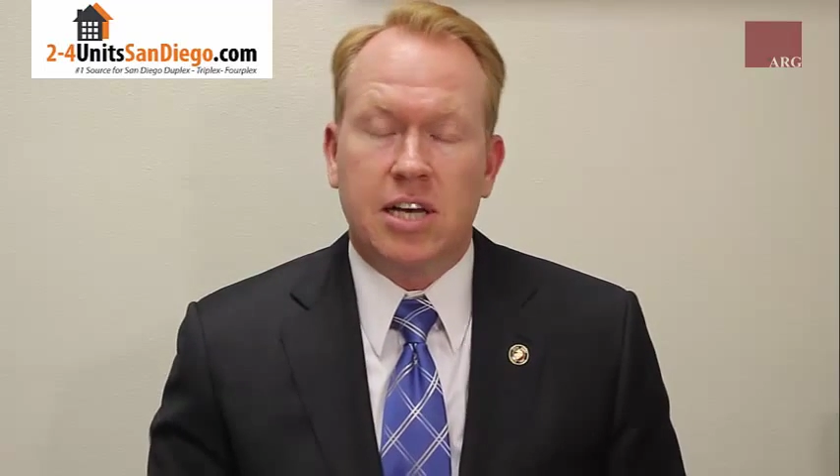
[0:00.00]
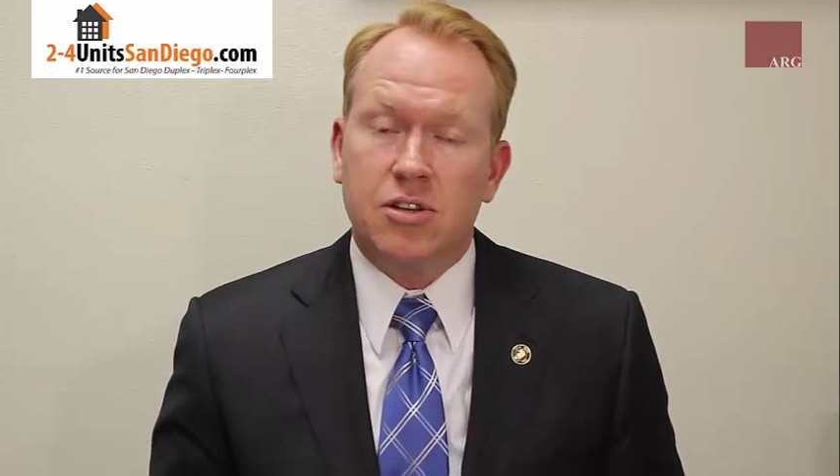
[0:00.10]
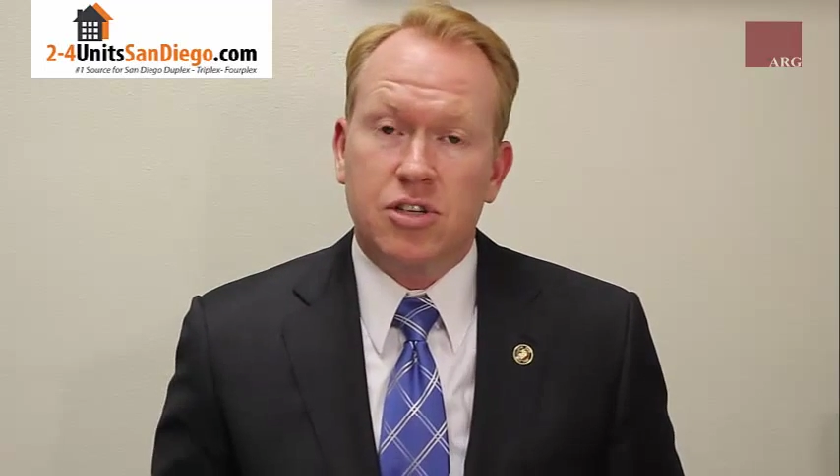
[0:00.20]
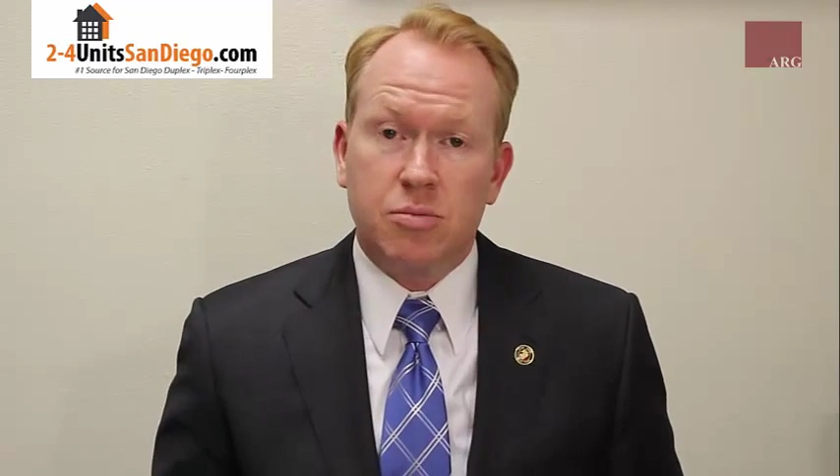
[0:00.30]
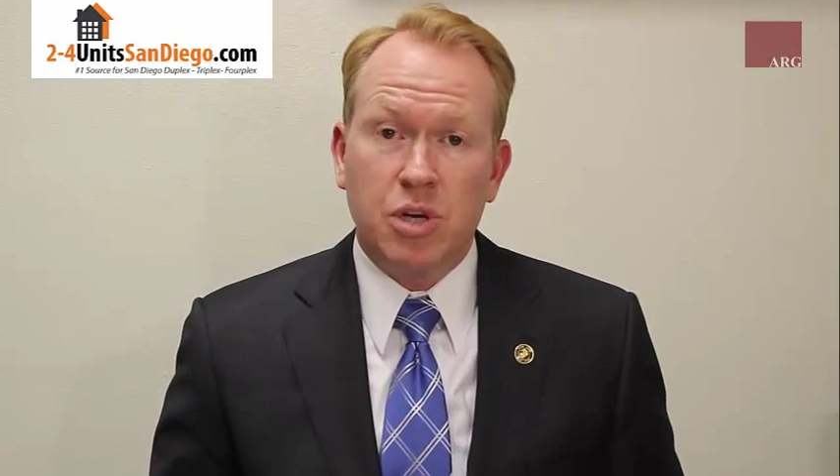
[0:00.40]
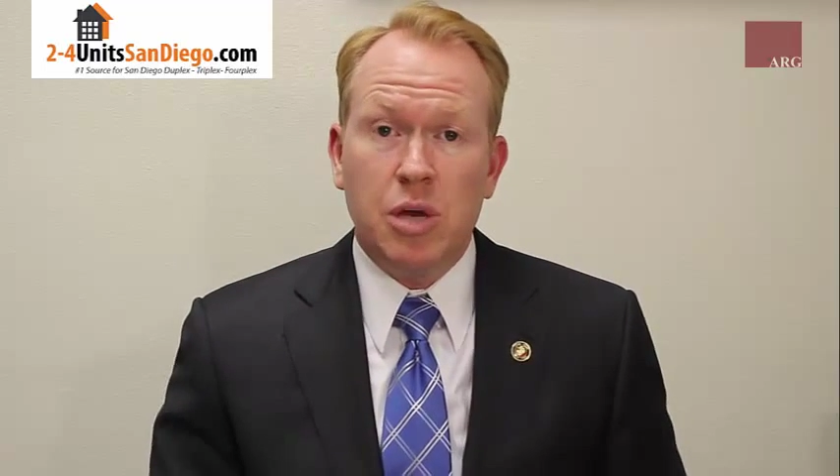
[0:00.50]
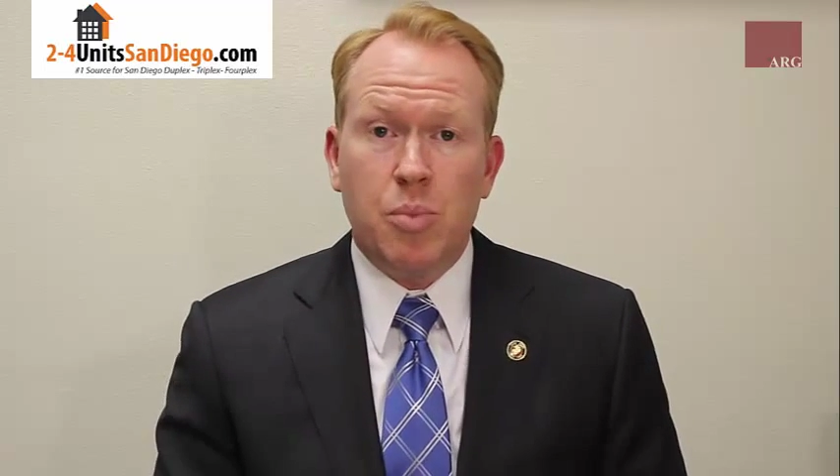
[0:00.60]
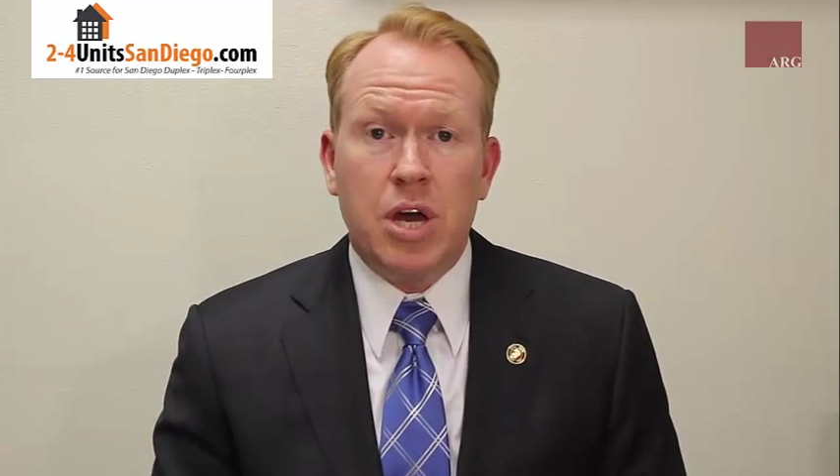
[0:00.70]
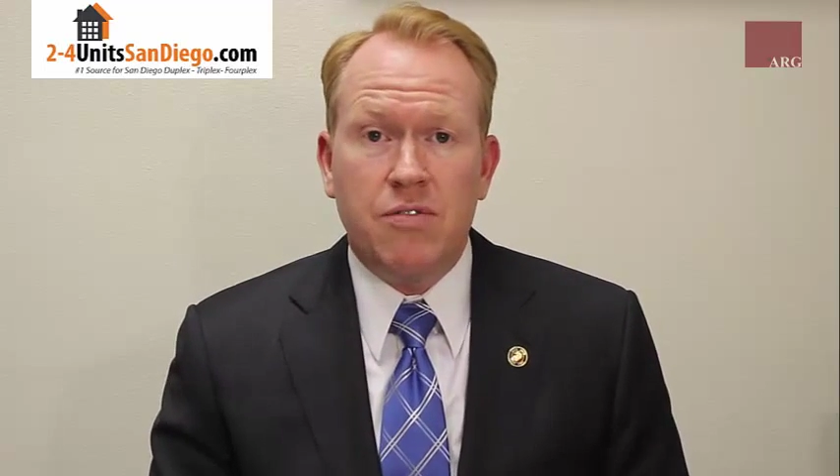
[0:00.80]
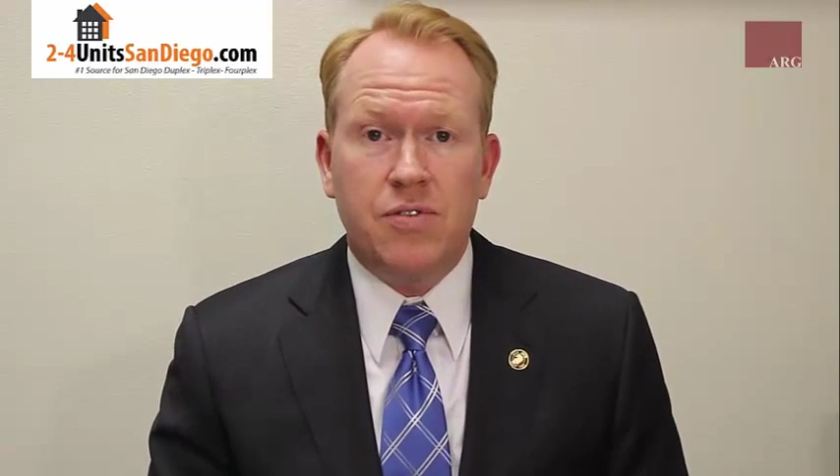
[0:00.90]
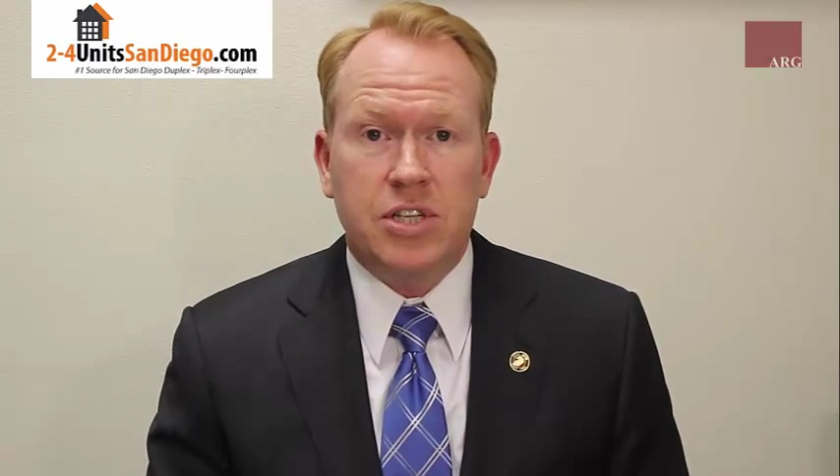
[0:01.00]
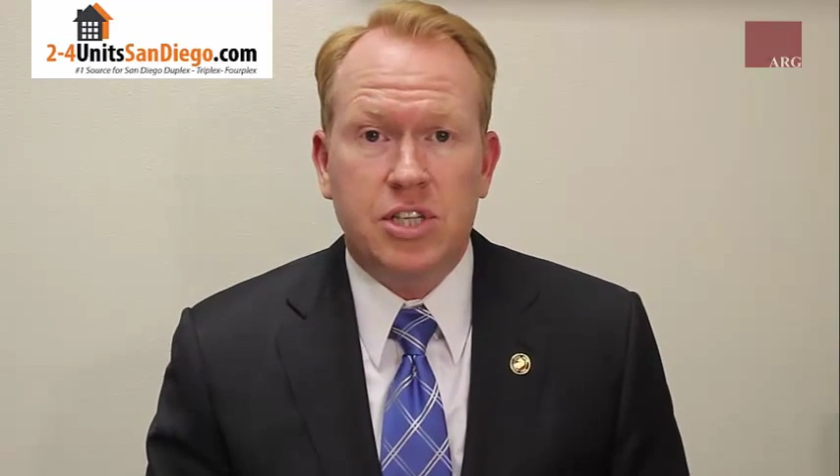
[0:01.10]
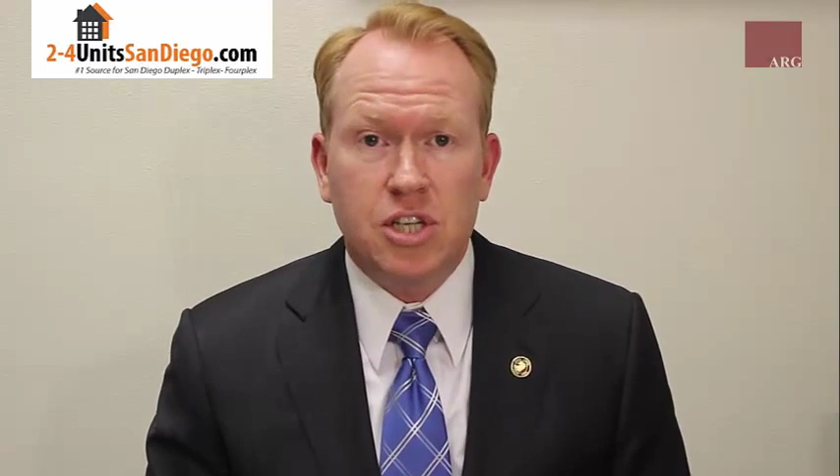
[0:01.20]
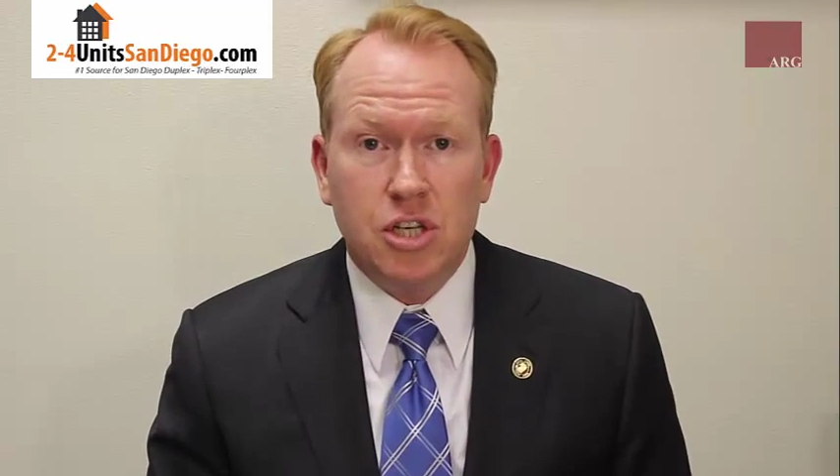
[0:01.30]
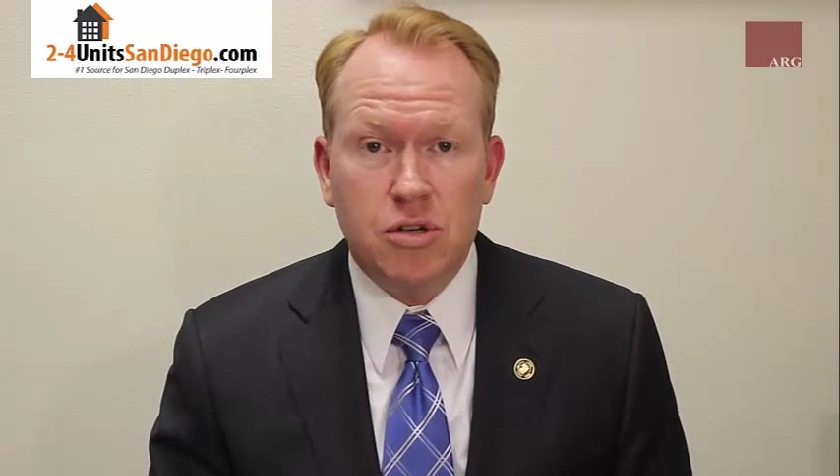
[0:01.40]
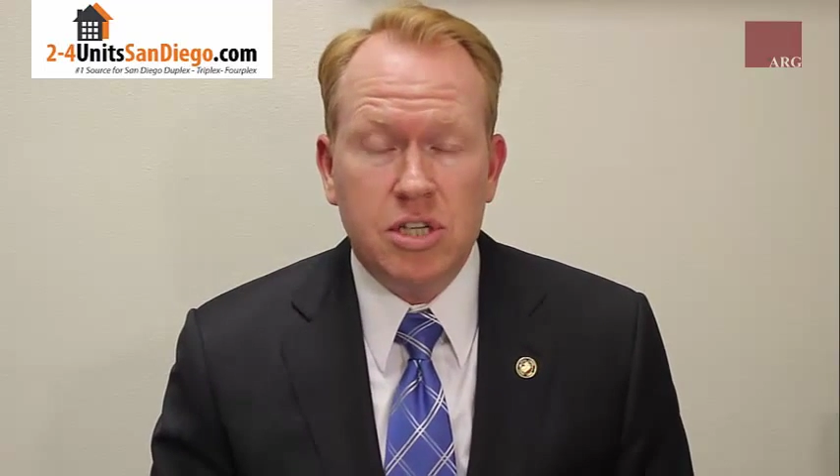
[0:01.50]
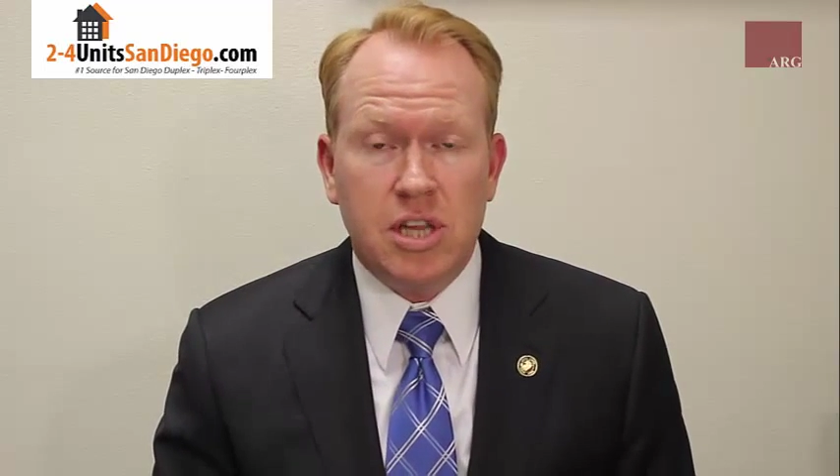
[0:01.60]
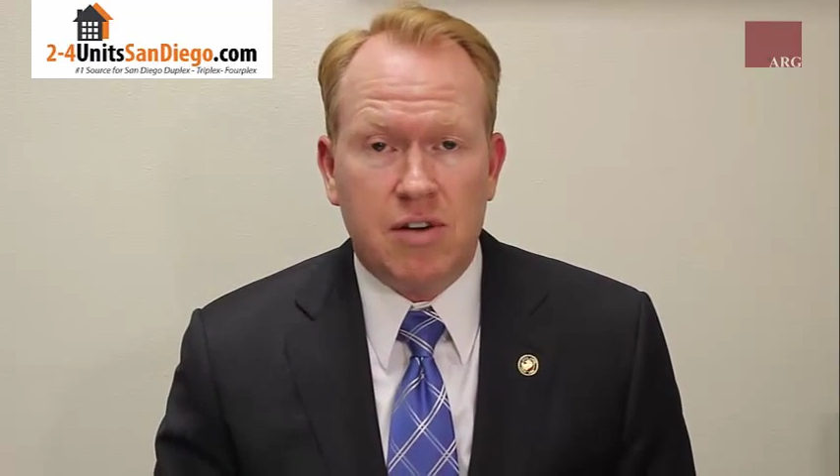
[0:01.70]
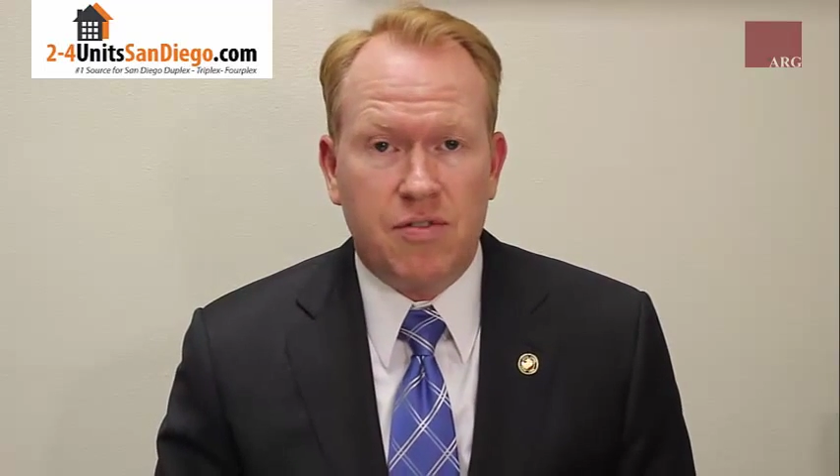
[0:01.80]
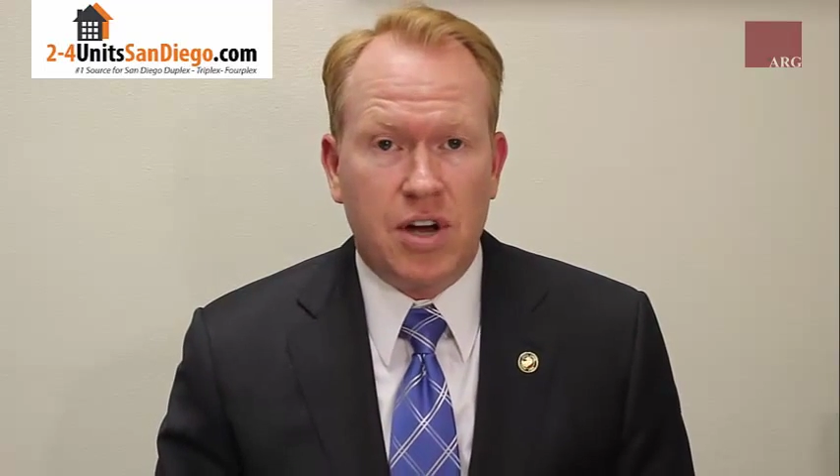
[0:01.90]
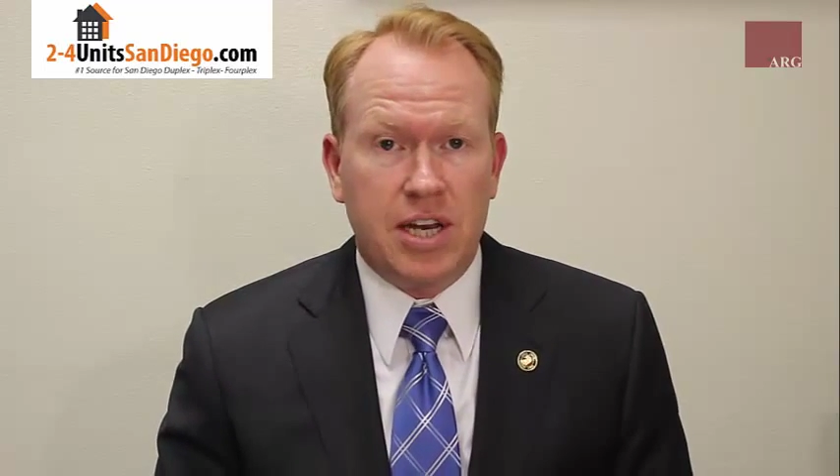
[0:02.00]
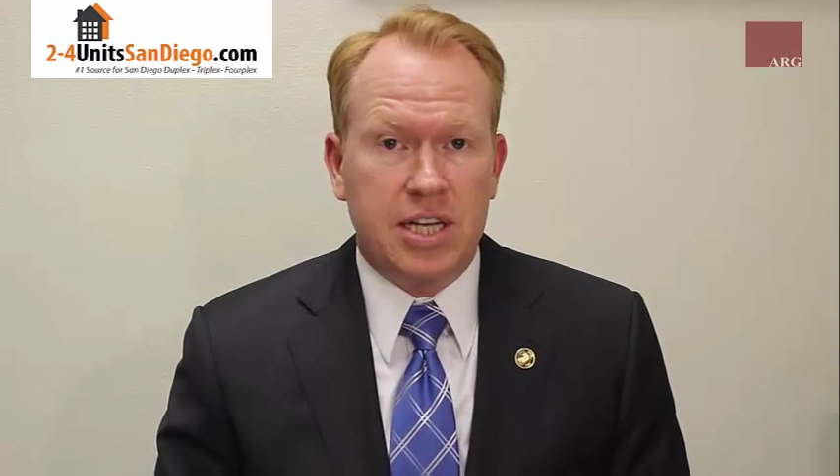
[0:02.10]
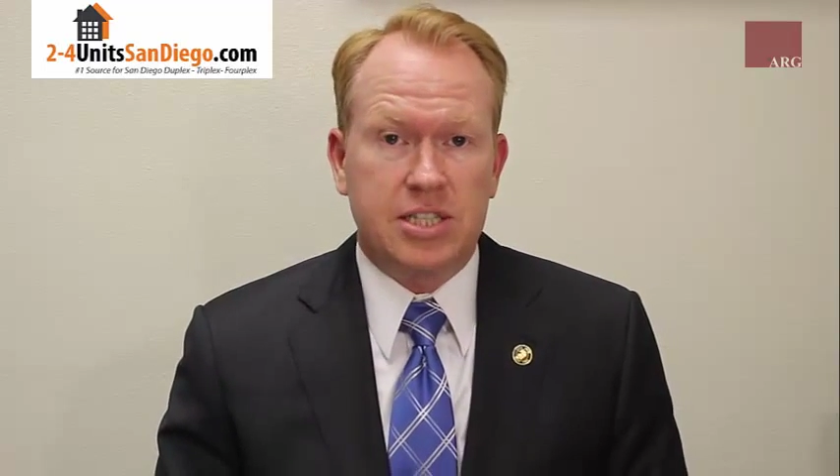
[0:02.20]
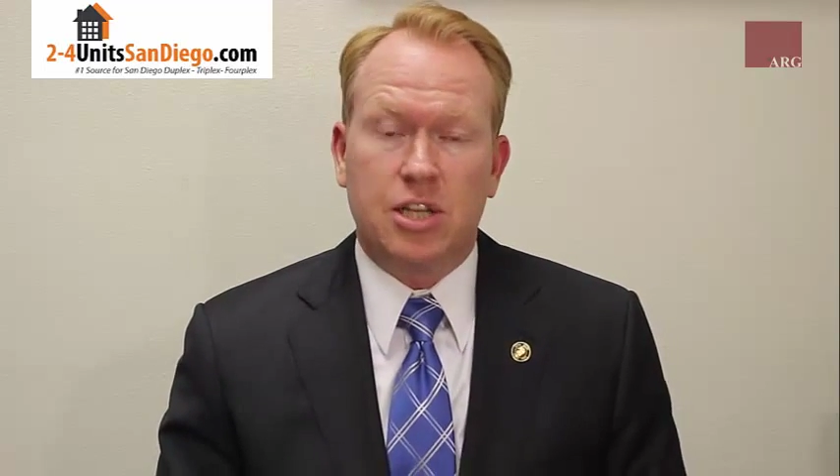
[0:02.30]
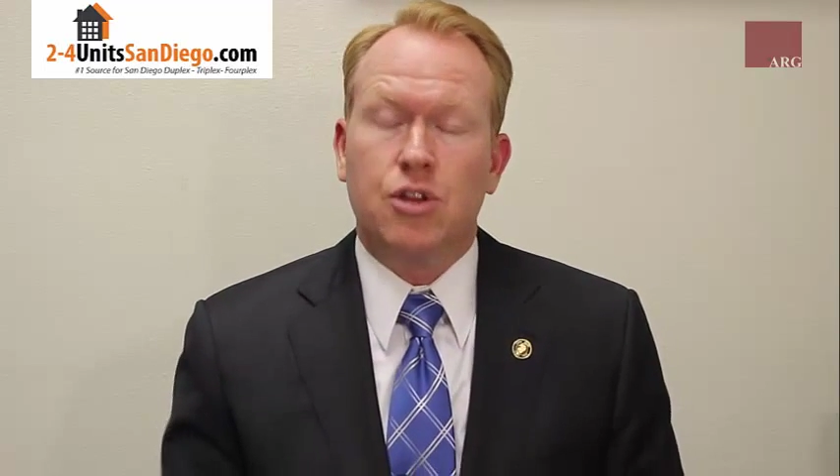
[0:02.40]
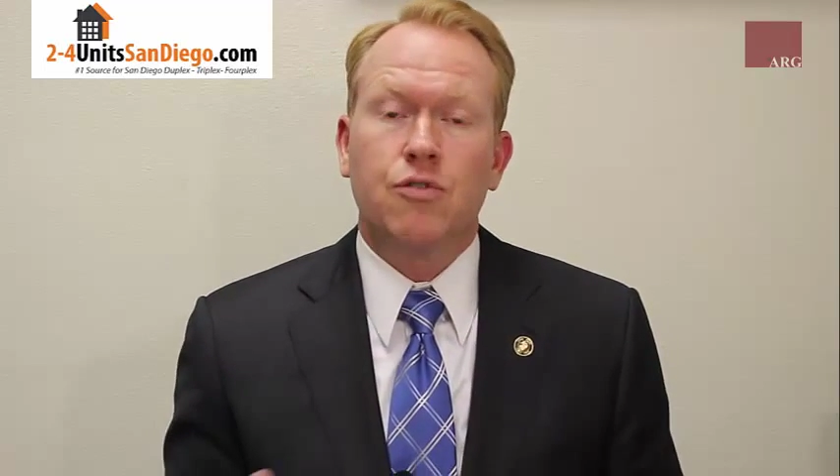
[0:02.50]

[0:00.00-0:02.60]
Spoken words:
Now there's some key benefits to using that financing.